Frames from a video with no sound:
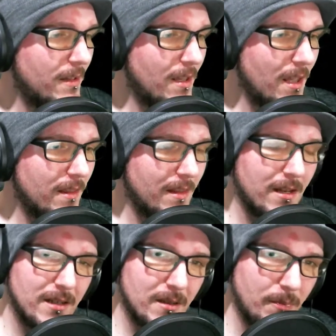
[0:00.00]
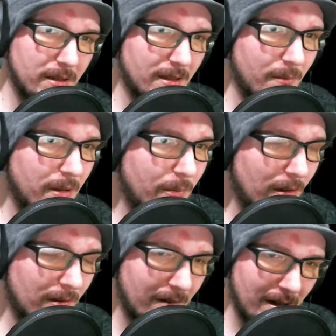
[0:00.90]
And that just puts the
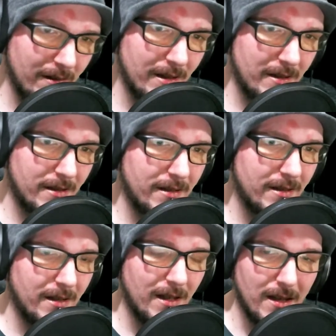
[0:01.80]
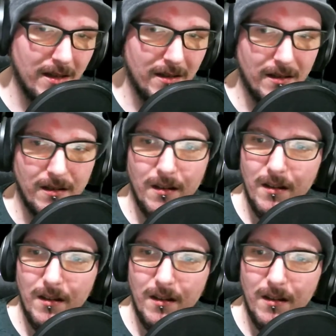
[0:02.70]
people around us in,